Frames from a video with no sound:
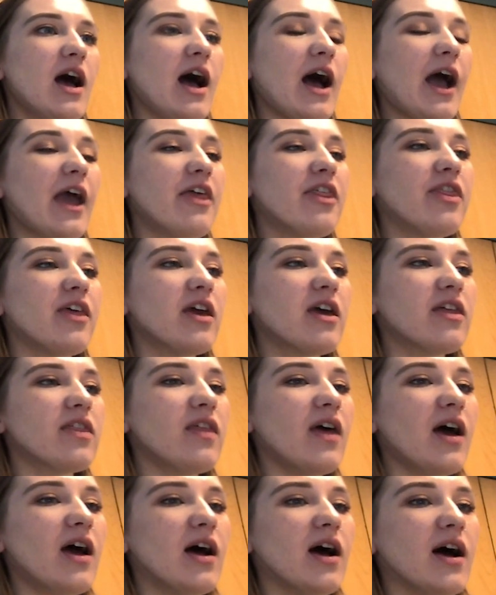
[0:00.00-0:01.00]
I think
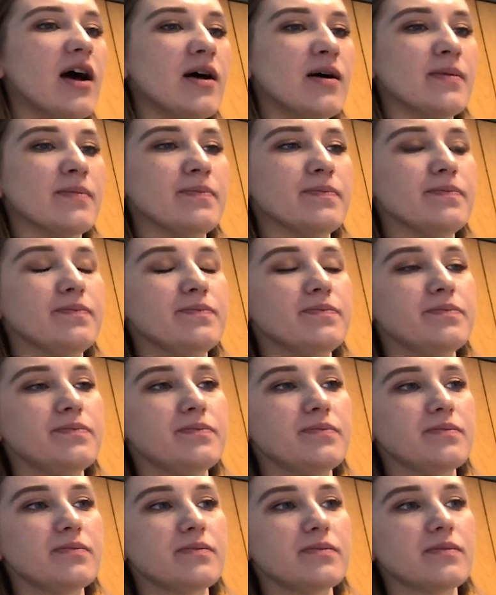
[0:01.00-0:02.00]
that
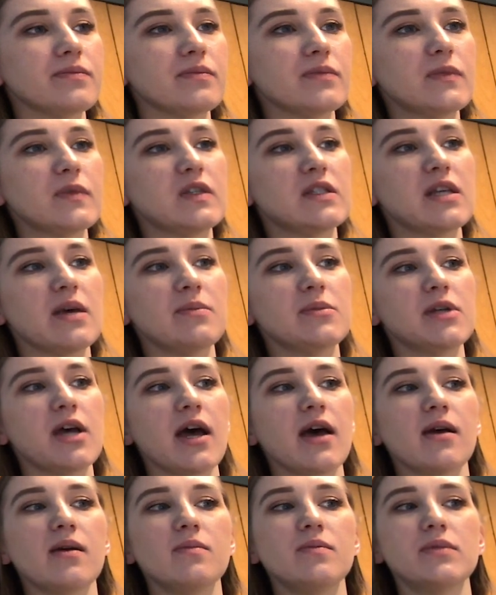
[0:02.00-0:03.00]

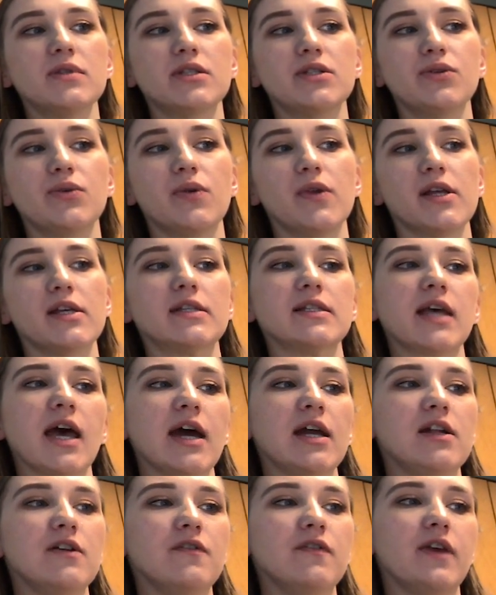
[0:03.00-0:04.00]
sometimes doulas
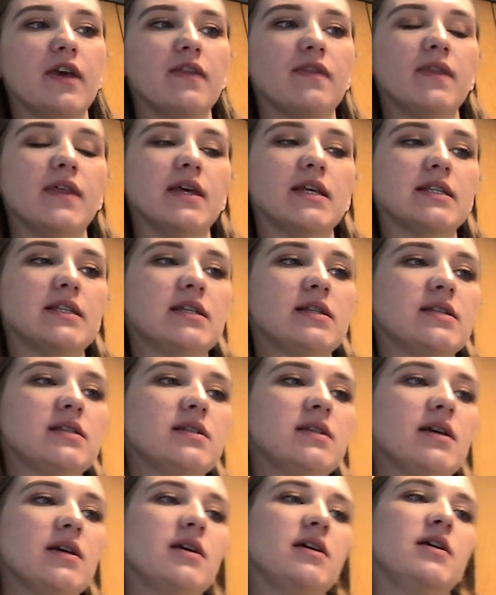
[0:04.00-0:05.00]
kind of get this
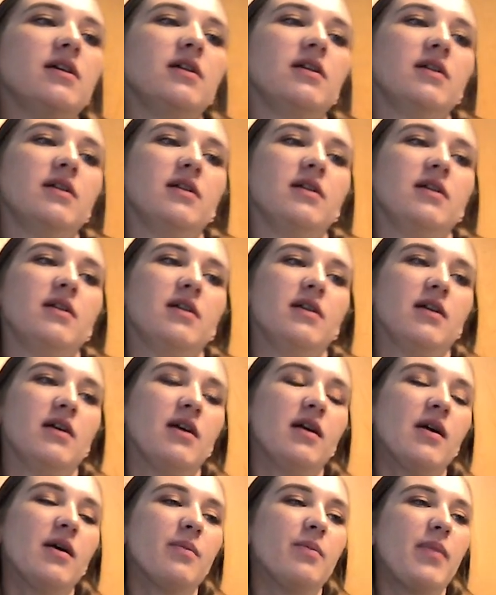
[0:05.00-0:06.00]

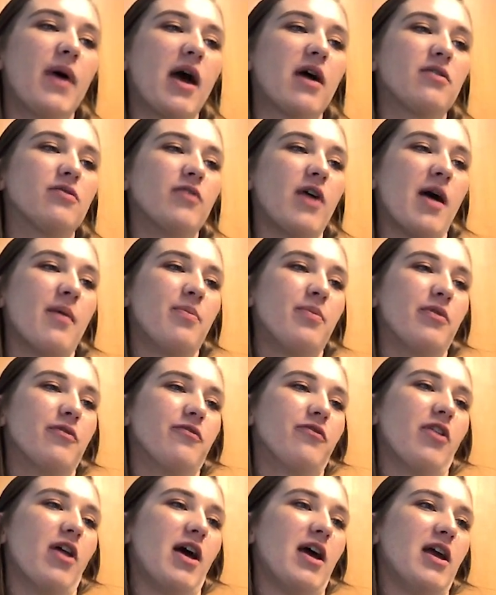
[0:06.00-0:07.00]
bad rep
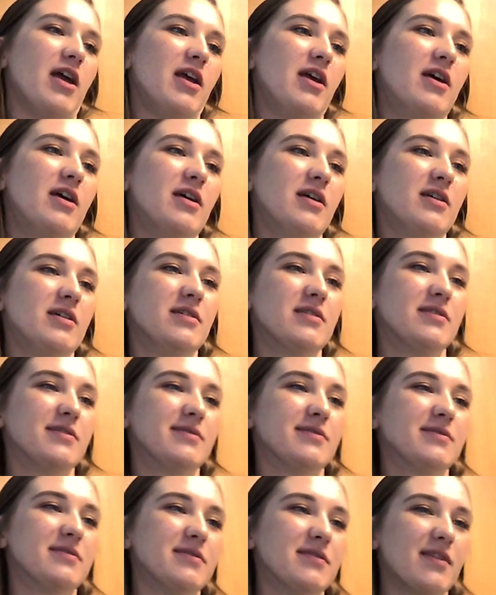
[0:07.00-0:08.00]
of, like,
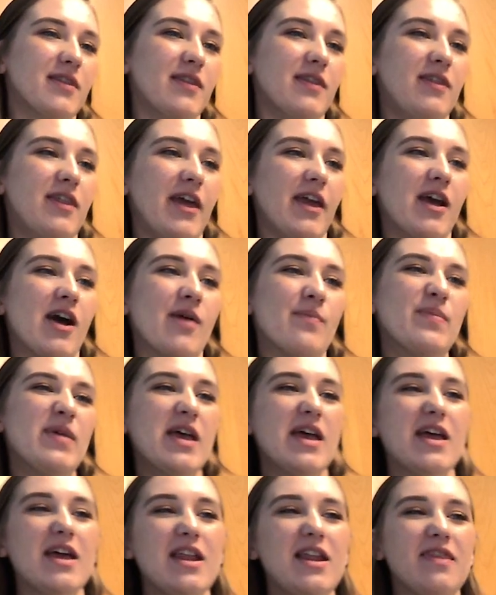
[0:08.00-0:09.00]
they come
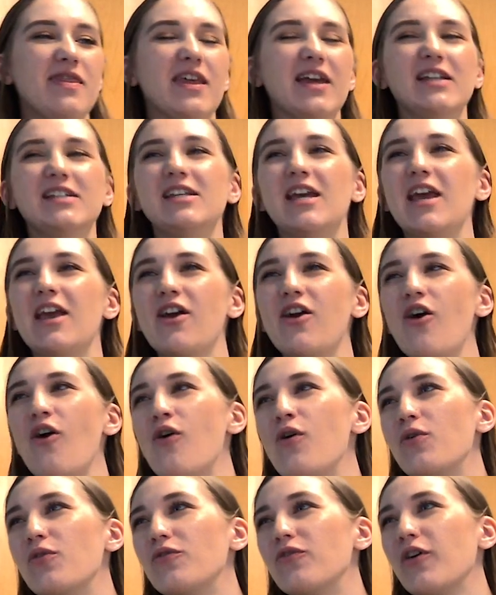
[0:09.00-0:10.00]
in and they take
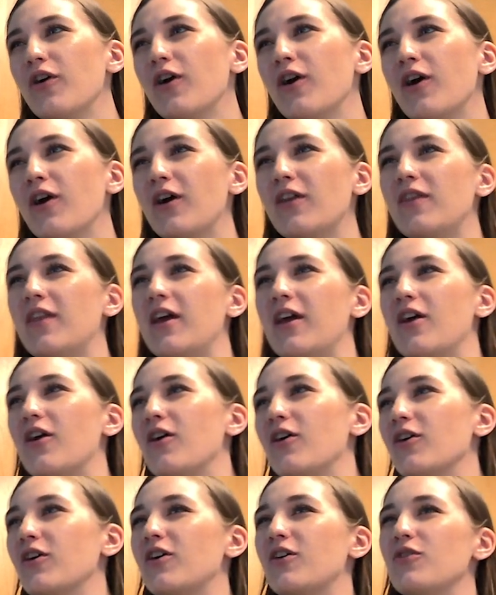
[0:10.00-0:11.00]
over and
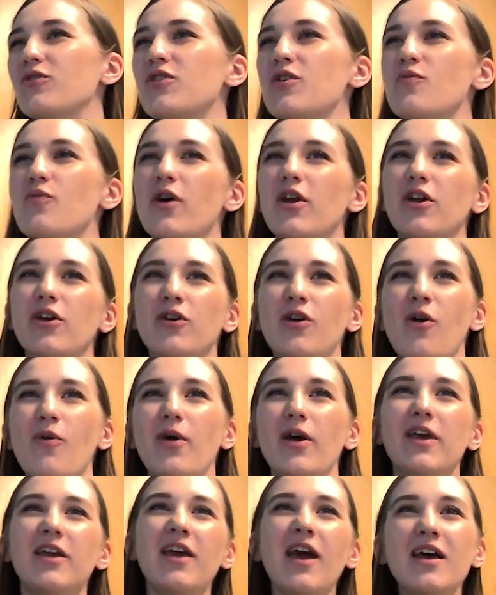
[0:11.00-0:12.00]
they want to go
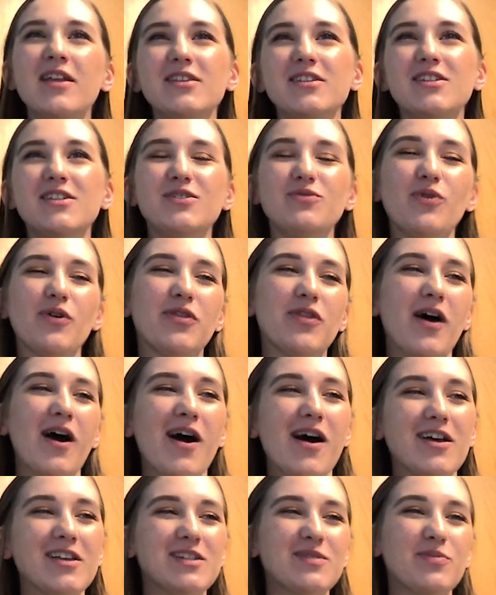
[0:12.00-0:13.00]
against what the
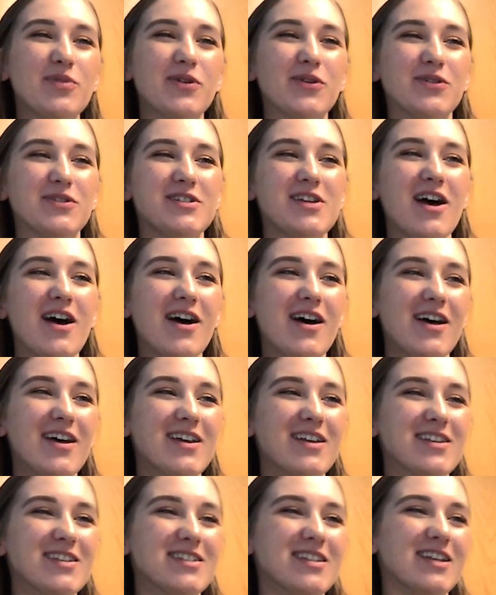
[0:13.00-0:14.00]
hospital does.